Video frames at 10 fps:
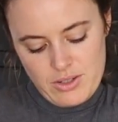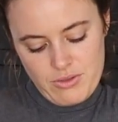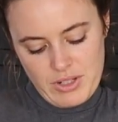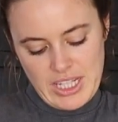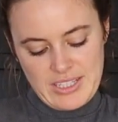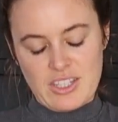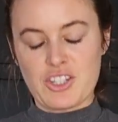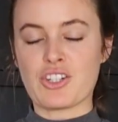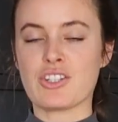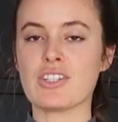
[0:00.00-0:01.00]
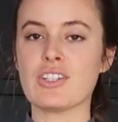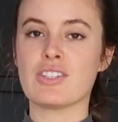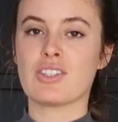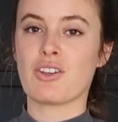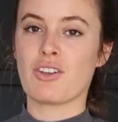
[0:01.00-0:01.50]
to release the juices
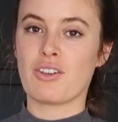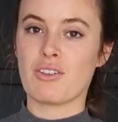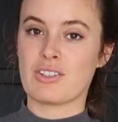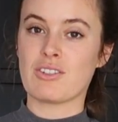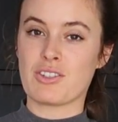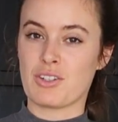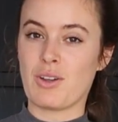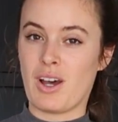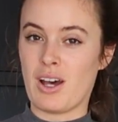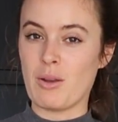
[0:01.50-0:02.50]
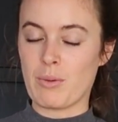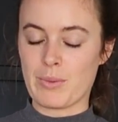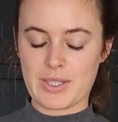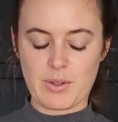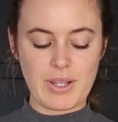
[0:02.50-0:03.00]
so it's not too hard when
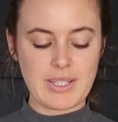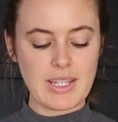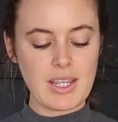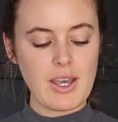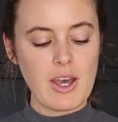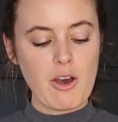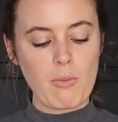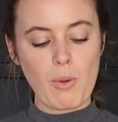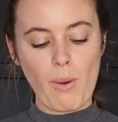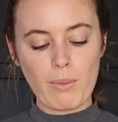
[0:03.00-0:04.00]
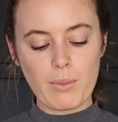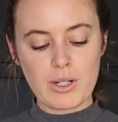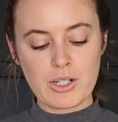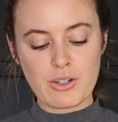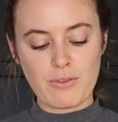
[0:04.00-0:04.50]
we're squeezing. But what we
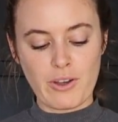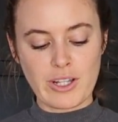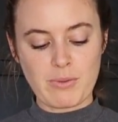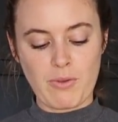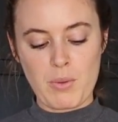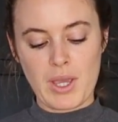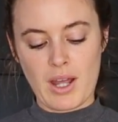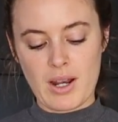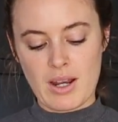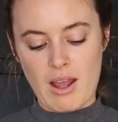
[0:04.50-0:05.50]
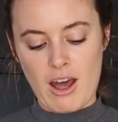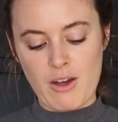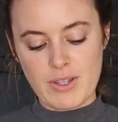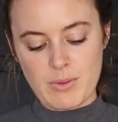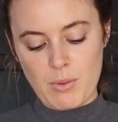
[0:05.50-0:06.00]
wanna do first before we cut it in
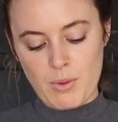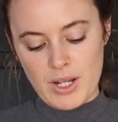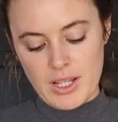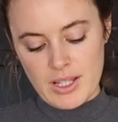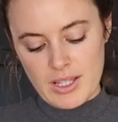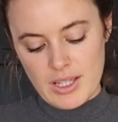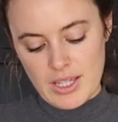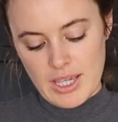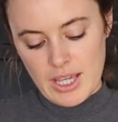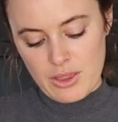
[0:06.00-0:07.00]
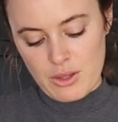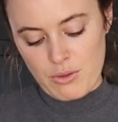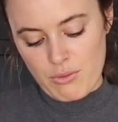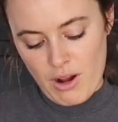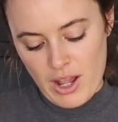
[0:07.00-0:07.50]
half is we wanna get
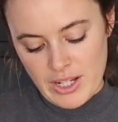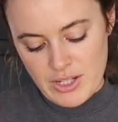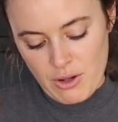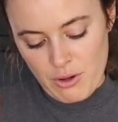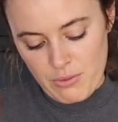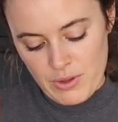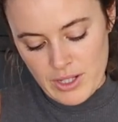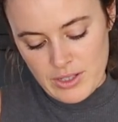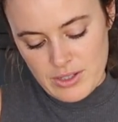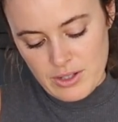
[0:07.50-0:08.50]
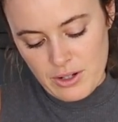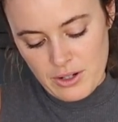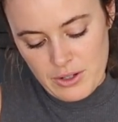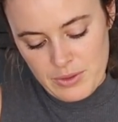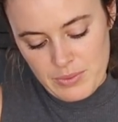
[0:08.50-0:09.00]
the rind off it. So
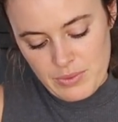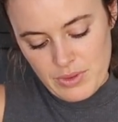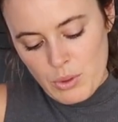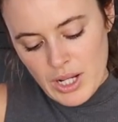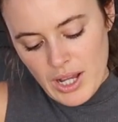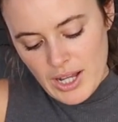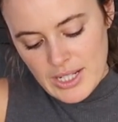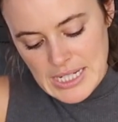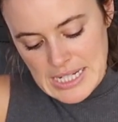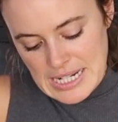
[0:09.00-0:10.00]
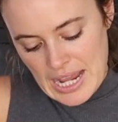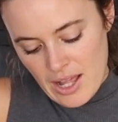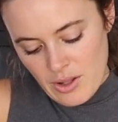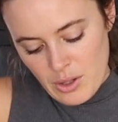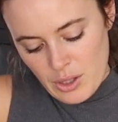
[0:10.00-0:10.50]
you wanna cut
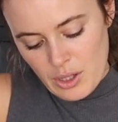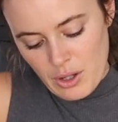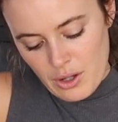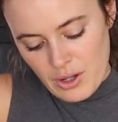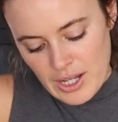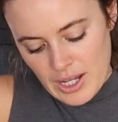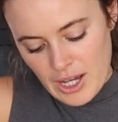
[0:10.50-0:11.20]
down along and